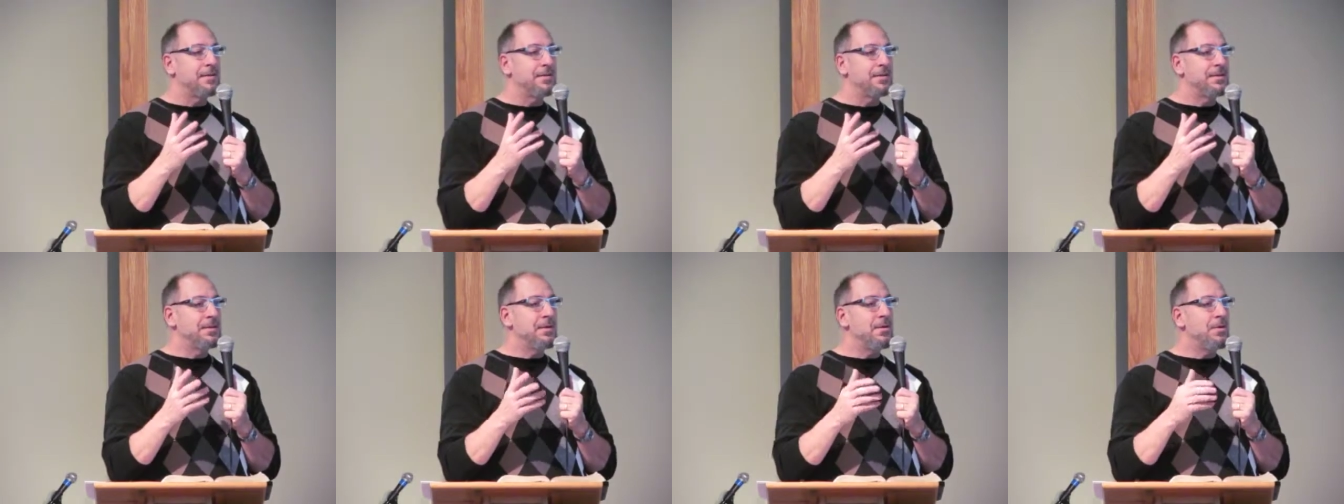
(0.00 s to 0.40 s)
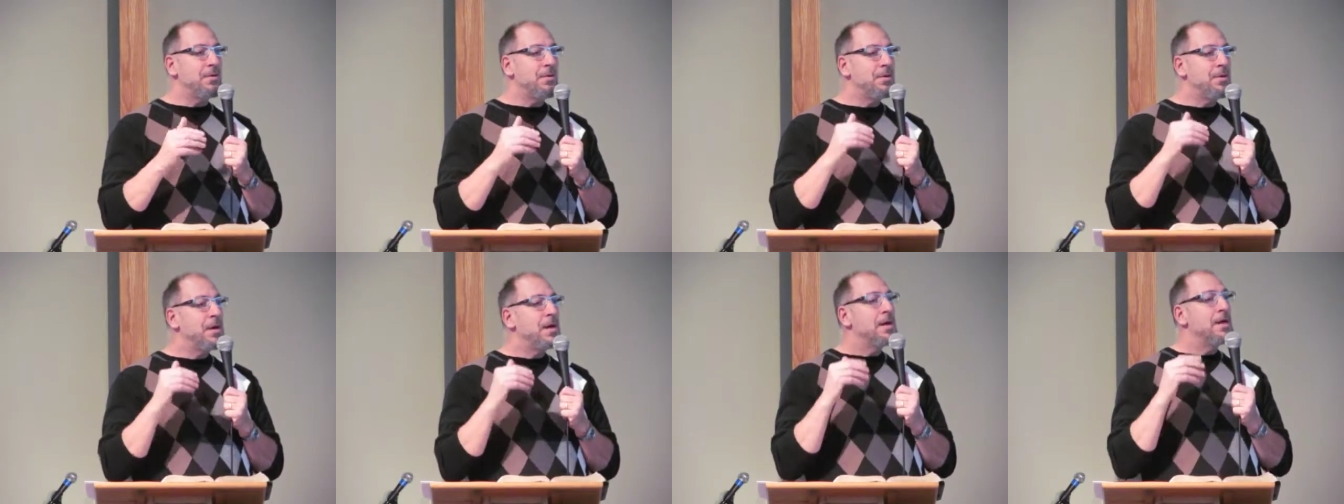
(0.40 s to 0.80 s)
to
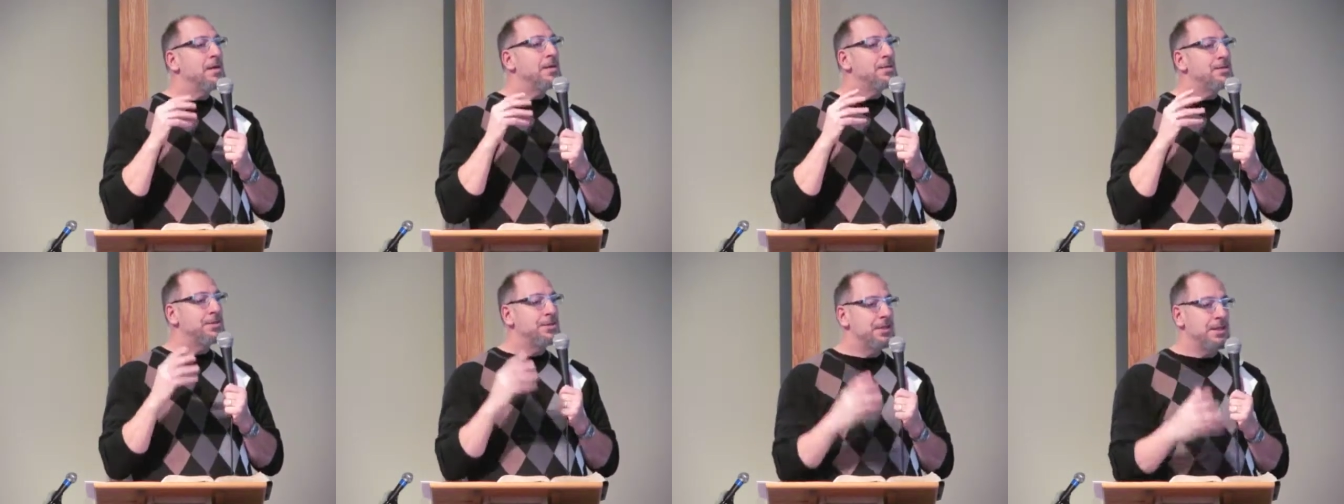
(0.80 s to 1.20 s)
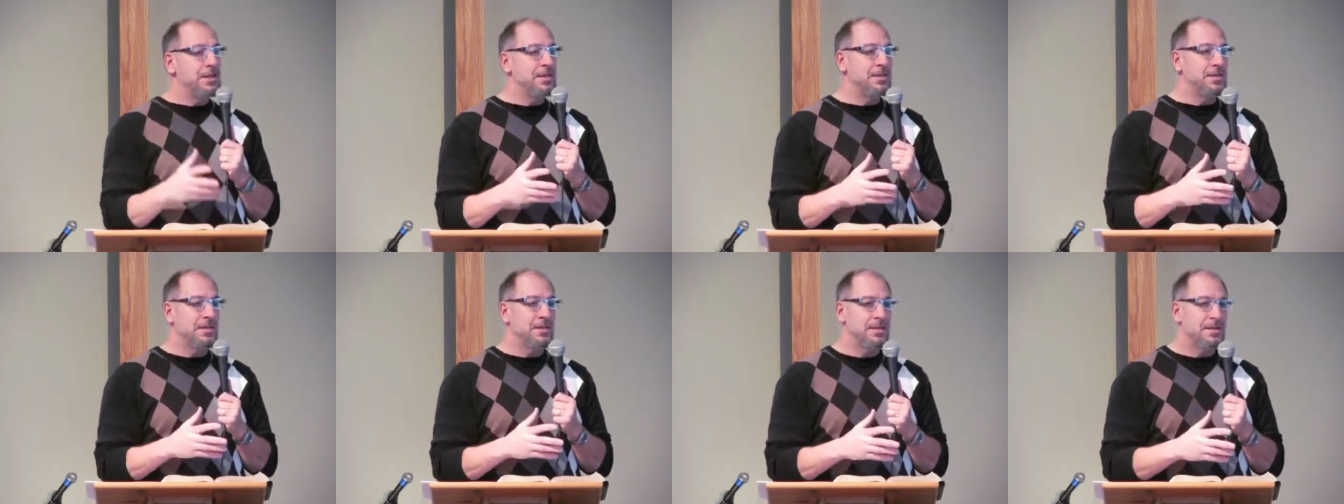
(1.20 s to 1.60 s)
know
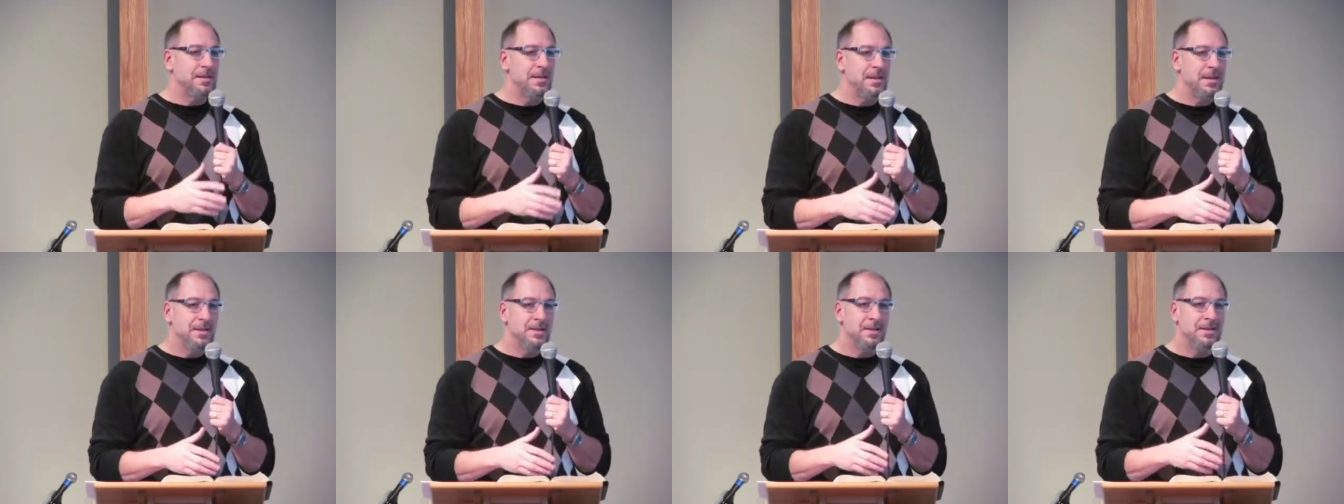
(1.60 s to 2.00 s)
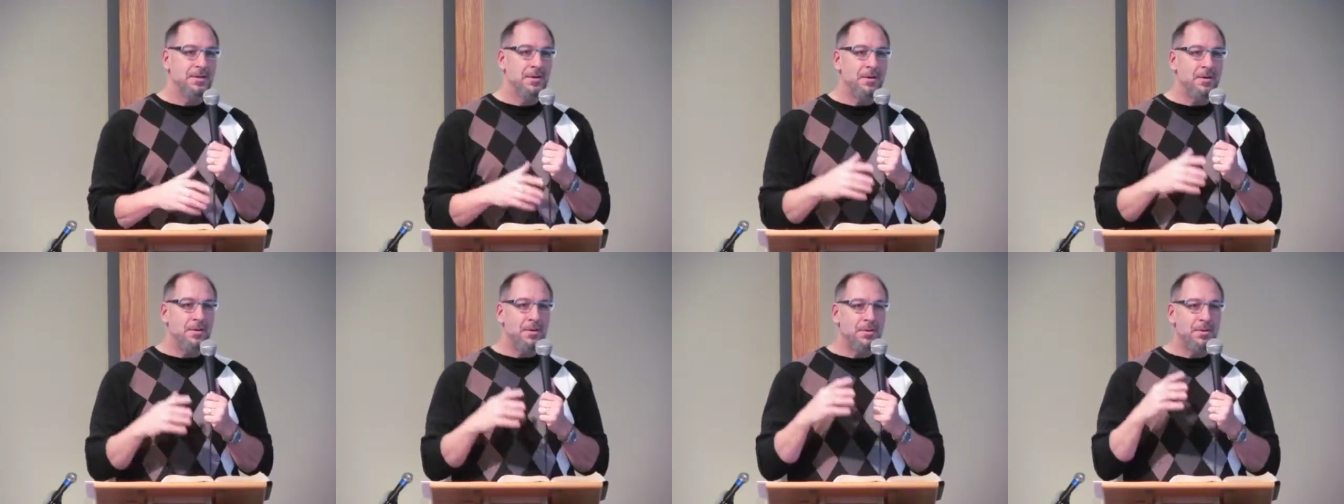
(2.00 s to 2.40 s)
Jesus, to
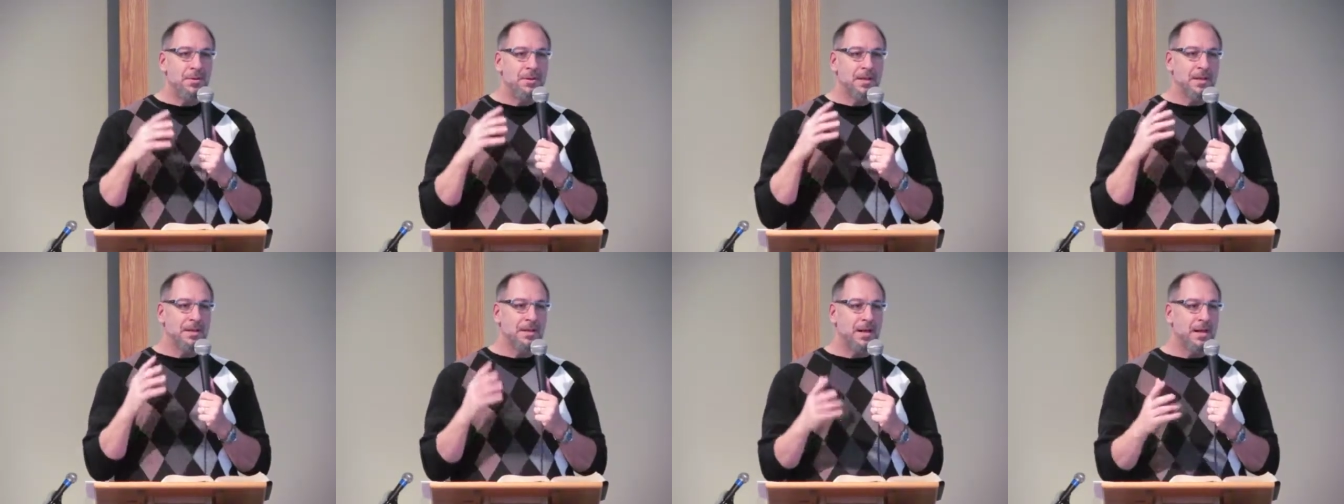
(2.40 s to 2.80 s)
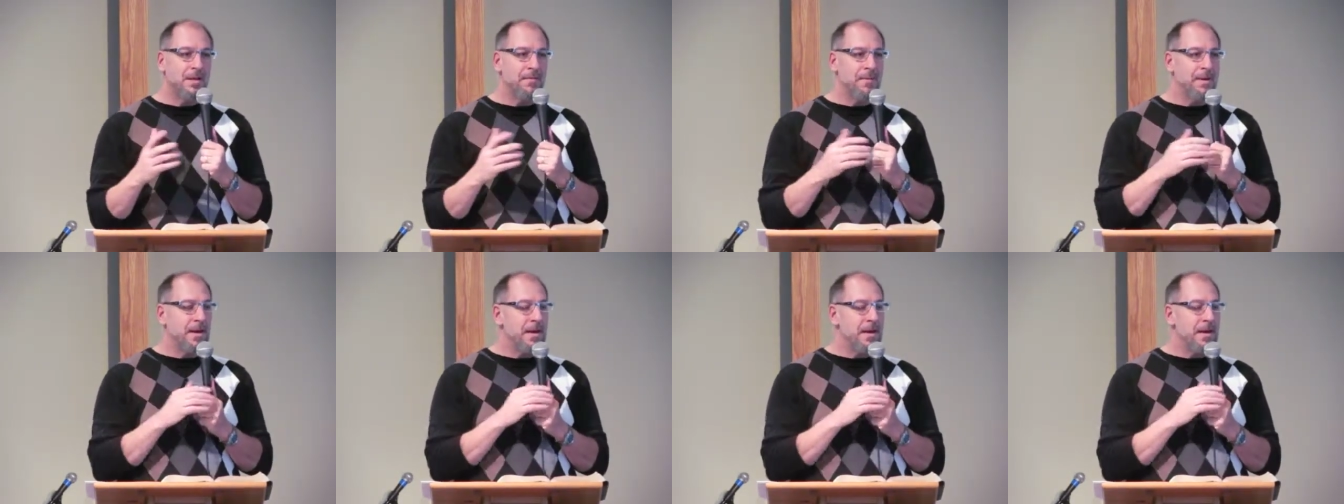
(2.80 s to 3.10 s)
know the love.